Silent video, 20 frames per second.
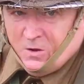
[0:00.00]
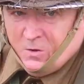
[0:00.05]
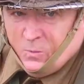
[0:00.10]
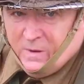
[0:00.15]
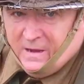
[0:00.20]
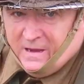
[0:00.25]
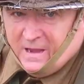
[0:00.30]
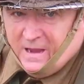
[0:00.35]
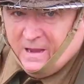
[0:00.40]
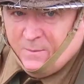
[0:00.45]

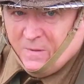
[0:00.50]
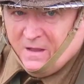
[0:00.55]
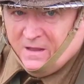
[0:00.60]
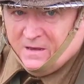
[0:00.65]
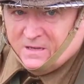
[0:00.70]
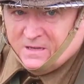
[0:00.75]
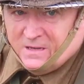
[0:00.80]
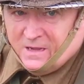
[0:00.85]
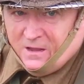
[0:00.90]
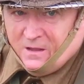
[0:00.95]
We came
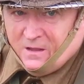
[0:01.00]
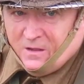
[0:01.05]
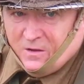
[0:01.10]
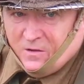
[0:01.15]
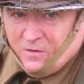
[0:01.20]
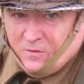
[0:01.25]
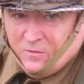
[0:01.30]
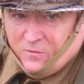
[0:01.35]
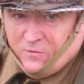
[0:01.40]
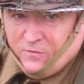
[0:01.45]
under
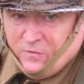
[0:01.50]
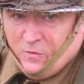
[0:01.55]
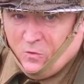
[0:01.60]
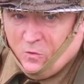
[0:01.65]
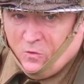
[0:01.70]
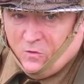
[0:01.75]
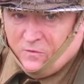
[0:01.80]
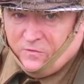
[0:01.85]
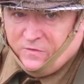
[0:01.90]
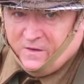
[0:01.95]

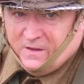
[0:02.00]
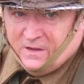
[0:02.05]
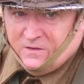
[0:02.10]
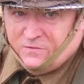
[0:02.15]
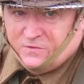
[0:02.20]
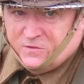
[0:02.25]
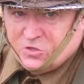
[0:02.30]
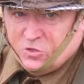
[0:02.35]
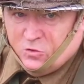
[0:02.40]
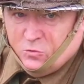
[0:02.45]

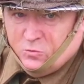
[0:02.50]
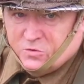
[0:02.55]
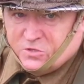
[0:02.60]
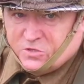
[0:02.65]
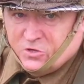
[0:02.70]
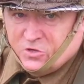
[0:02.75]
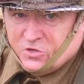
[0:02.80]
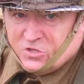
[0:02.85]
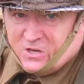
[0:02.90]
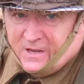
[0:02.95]
452
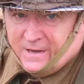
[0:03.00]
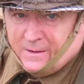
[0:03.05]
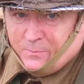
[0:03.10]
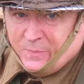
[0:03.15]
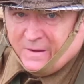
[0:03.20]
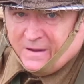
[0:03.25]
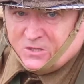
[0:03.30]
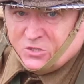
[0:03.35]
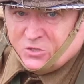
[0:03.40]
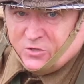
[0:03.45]
searchlight
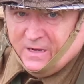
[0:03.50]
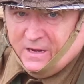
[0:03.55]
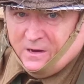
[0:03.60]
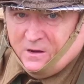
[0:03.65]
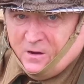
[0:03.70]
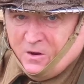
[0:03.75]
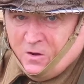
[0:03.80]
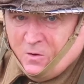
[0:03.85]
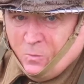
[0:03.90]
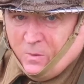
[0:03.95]
battery,
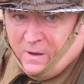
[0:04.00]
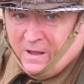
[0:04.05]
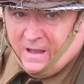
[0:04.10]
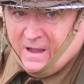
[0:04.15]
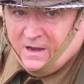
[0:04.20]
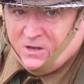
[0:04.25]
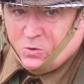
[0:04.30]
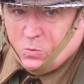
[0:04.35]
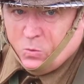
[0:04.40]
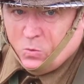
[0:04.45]
where
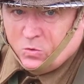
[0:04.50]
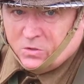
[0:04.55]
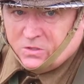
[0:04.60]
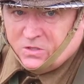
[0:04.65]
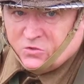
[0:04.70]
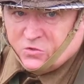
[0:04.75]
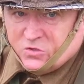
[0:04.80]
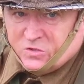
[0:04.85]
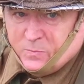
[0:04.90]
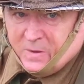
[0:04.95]

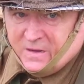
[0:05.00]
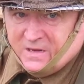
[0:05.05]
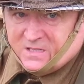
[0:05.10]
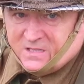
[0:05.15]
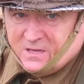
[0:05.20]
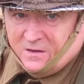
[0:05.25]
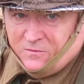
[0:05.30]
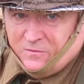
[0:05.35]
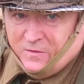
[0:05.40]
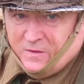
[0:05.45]
headquarters was
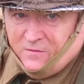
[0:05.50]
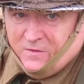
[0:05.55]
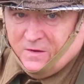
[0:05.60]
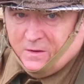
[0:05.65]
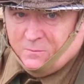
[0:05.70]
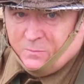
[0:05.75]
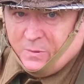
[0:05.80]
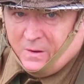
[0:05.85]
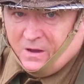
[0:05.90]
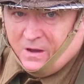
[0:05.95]
based at
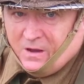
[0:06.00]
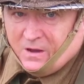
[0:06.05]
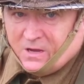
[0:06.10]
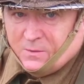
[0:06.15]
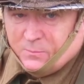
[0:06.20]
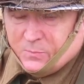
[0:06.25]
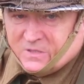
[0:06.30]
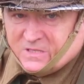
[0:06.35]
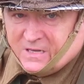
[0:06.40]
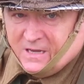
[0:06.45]
Vivian Park,
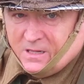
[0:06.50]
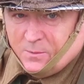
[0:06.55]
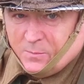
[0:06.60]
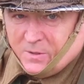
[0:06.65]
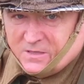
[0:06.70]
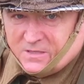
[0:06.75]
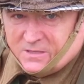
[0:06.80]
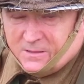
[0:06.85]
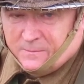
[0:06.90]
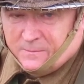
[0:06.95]
Port Talbot.